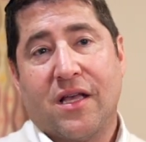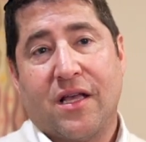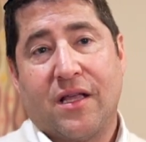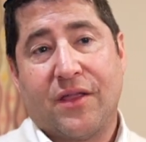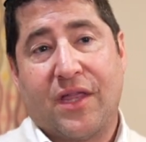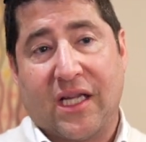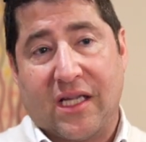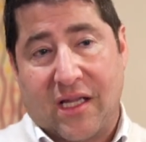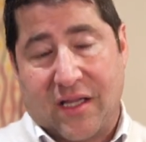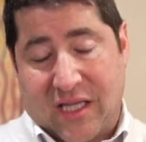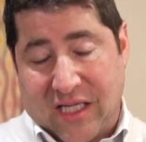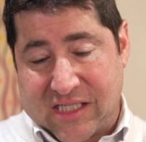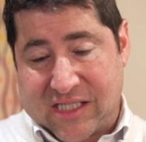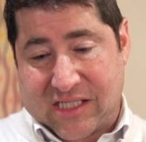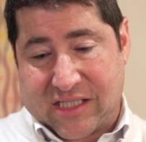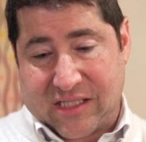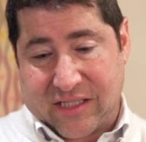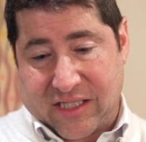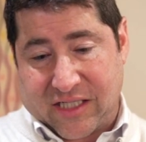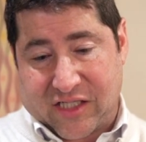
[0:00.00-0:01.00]

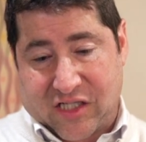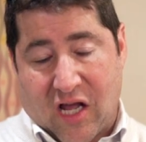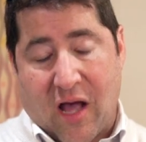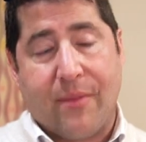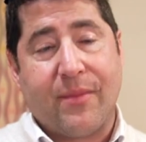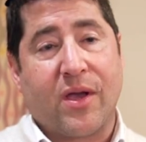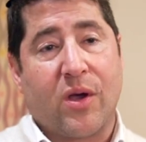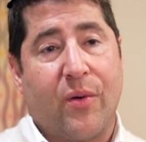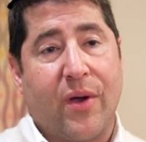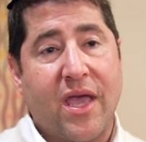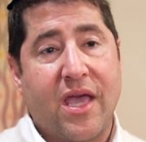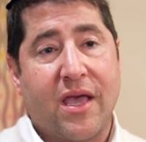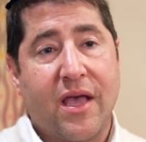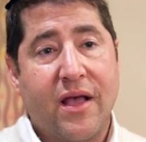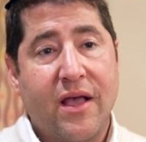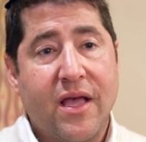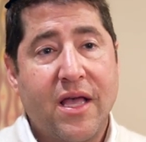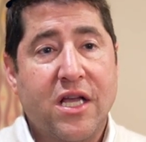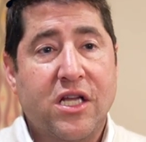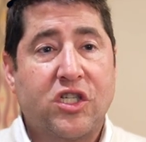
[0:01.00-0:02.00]
this coming week,
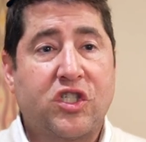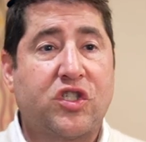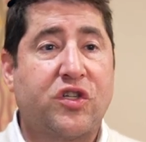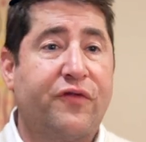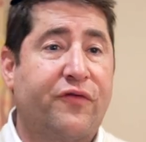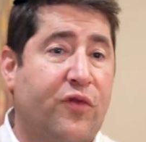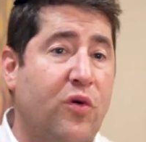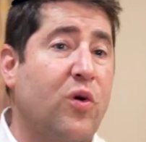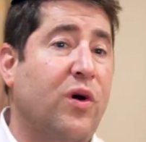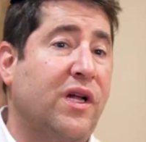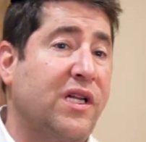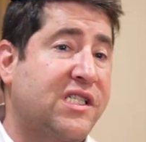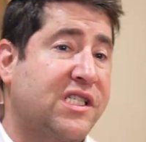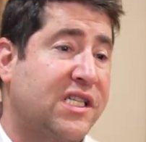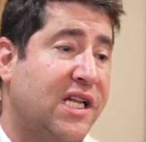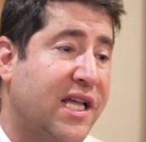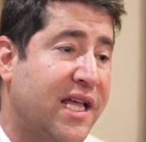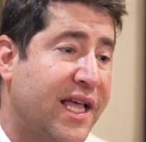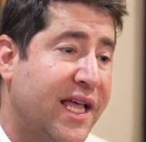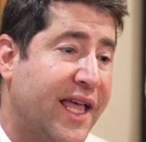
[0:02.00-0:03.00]

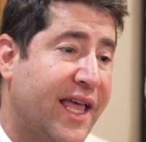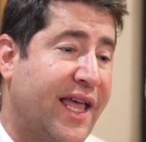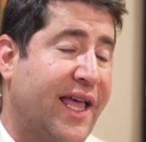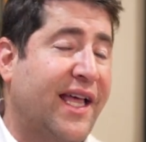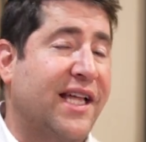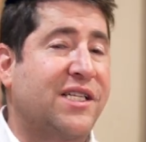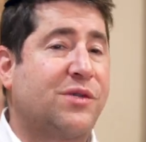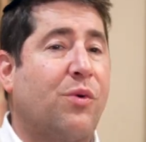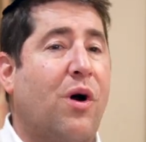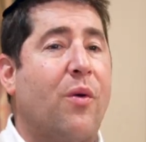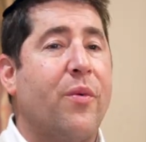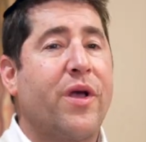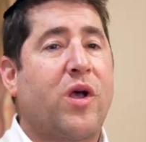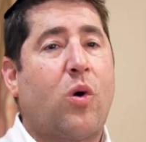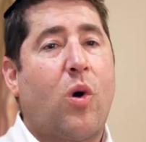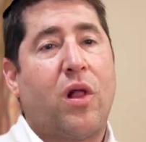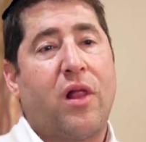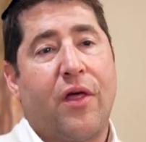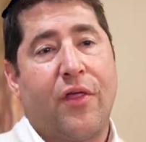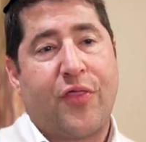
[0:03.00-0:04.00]
Shavuos is what we
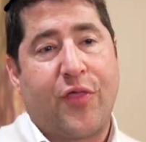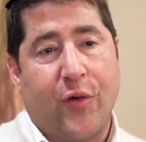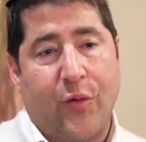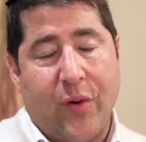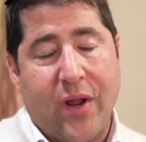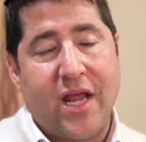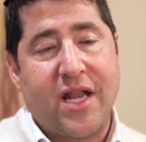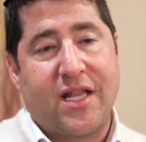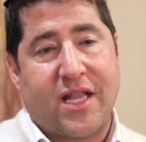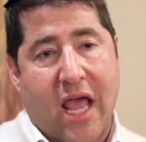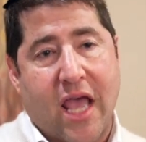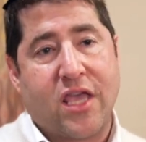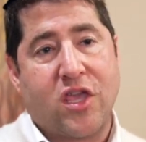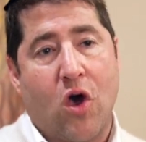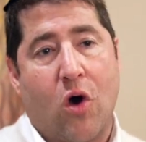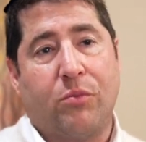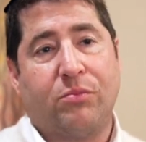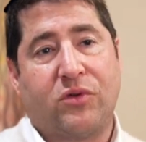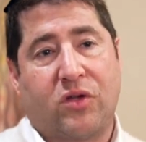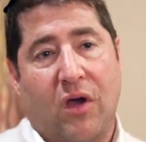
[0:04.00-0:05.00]
call a 3-day
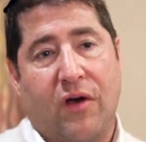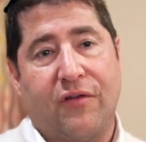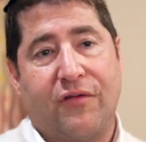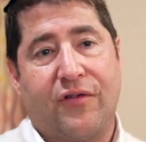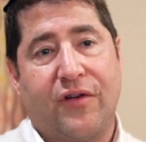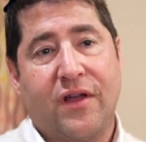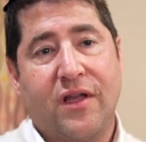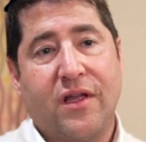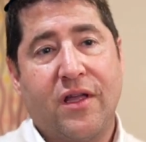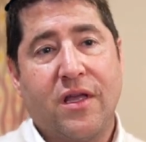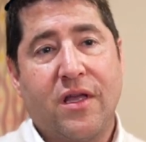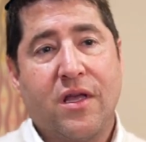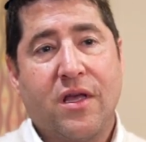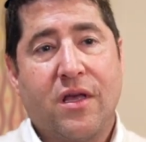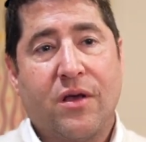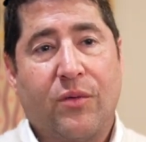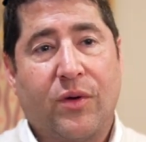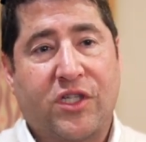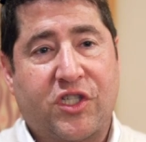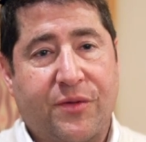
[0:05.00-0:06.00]
Yom Tov,
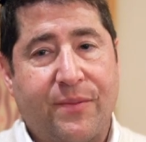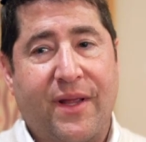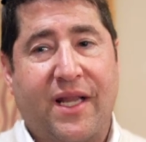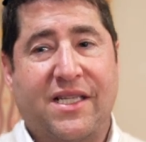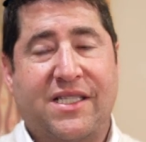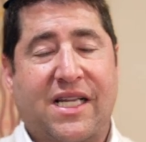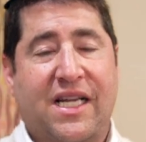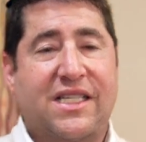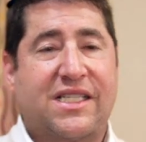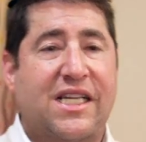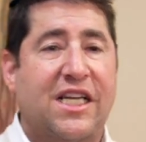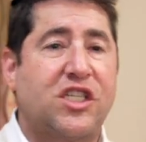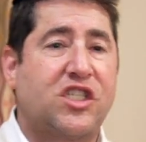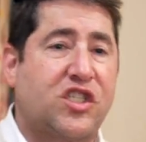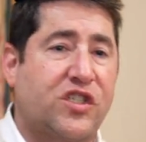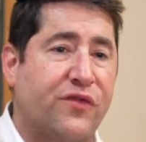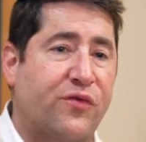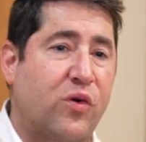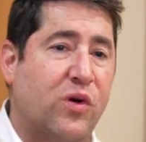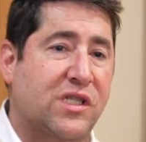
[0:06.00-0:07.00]
which means that since
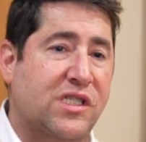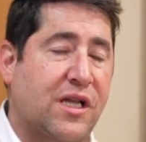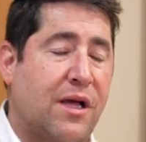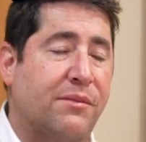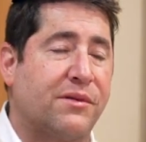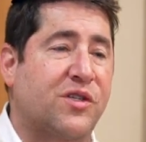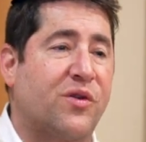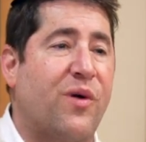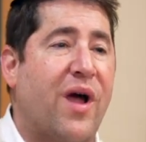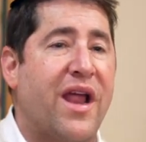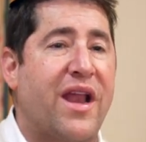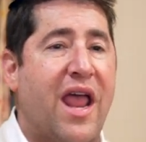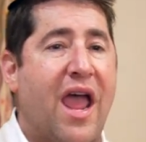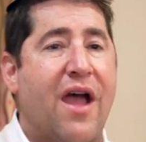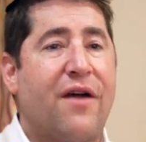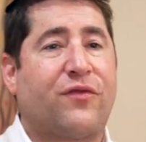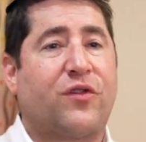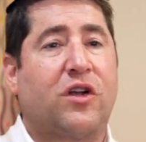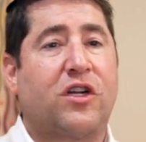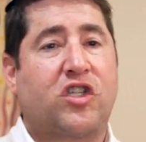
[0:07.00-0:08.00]
Shavuos comes right
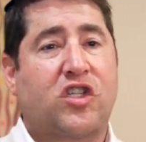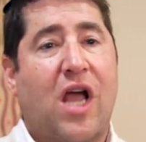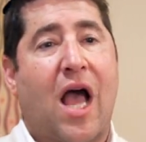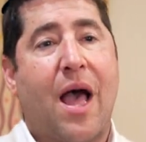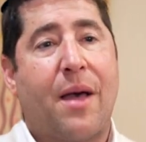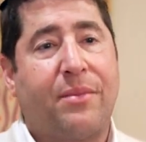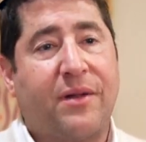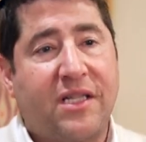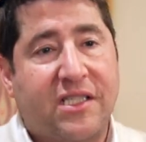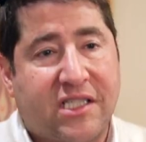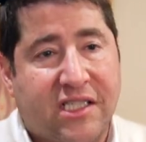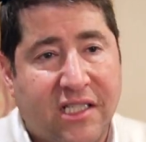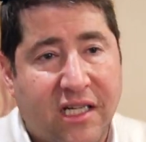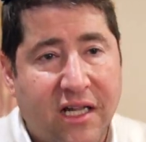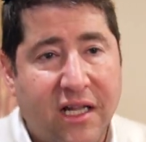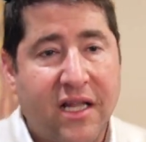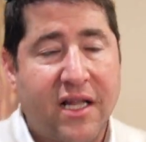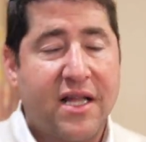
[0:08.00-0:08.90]
after Shabbos,